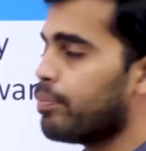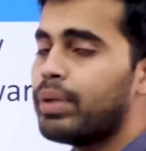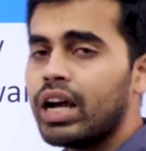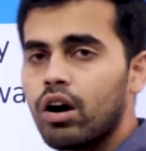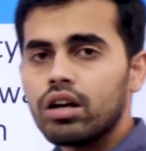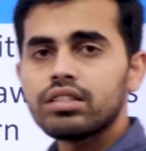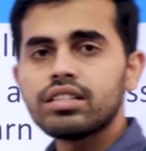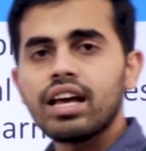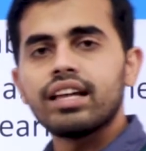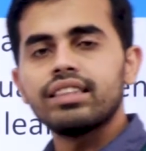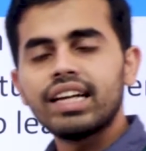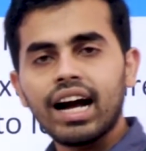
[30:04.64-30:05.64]
Because
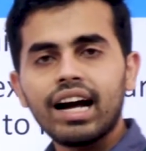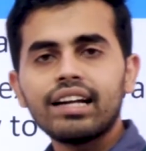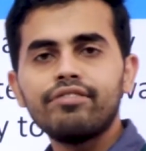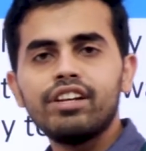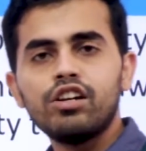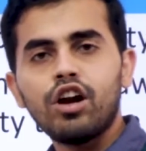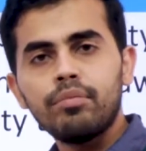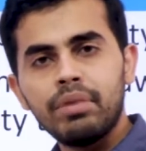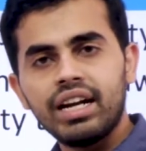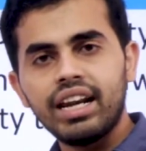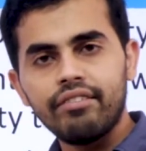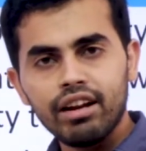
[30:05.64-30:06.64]
the car will not be
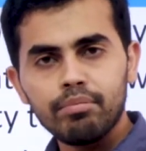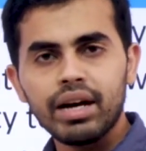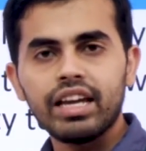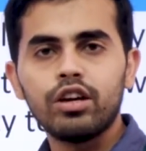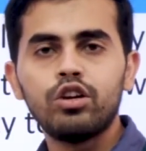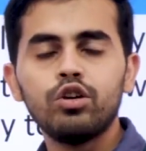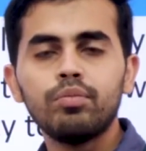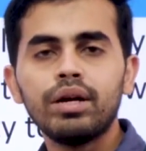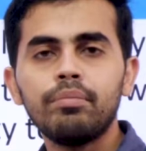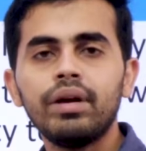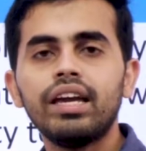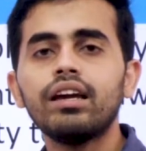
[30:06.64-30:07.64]
driven by a
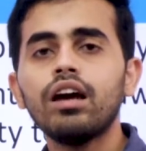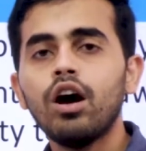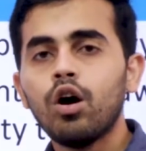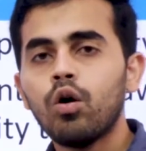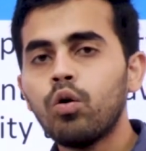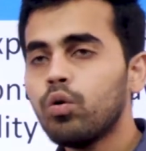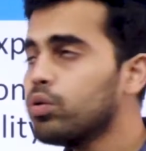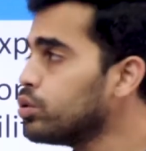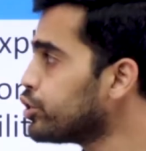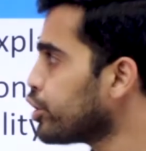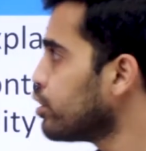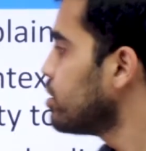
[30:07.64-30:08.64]
human being, who
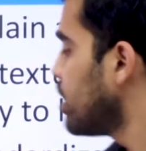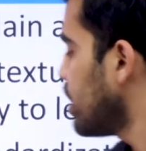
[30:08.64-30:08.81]
should